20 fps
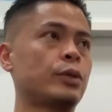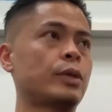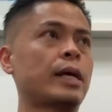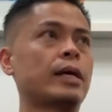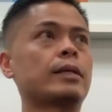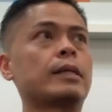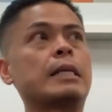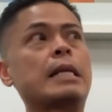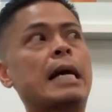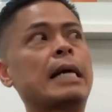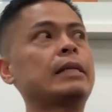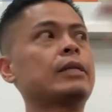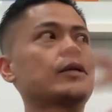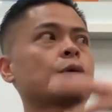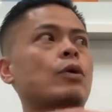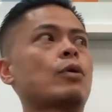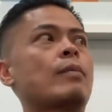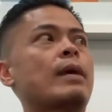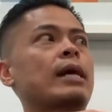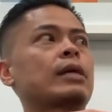you how not to
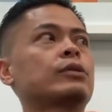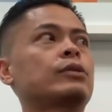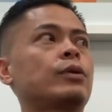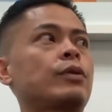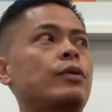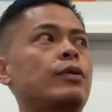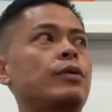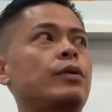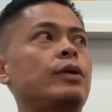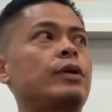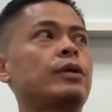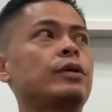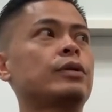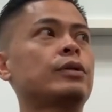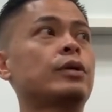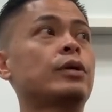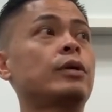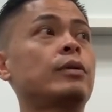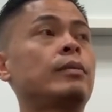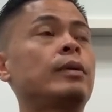go back to a thirty year
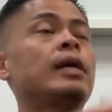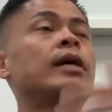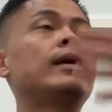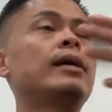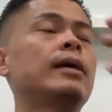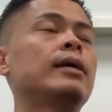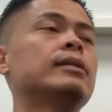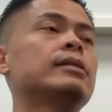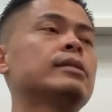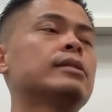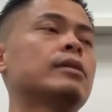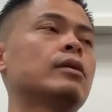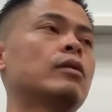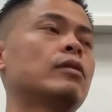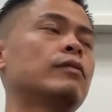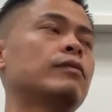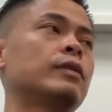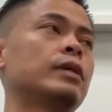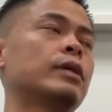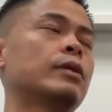term and still
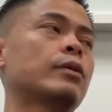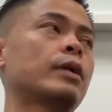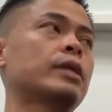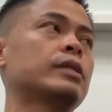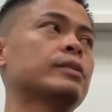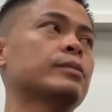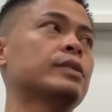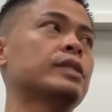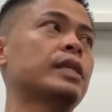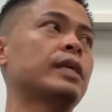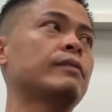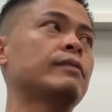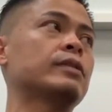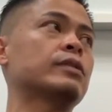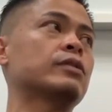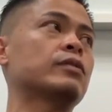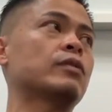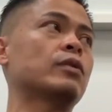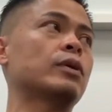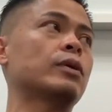hopefully create some
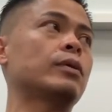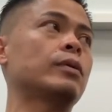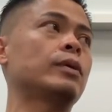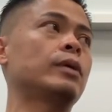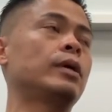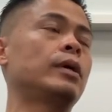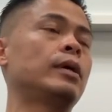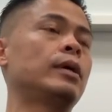savings for you.